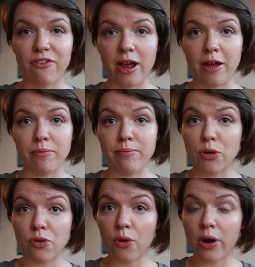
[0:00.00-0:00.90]
from
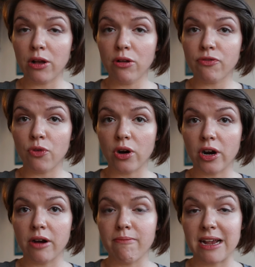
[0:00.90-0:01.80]
mineral oil
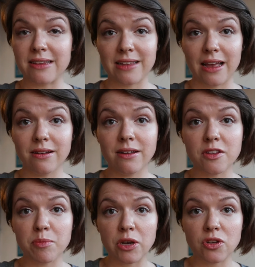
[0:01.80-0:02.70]
for my son,
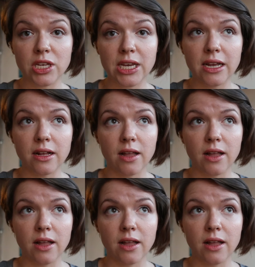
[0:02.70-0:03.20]
especially.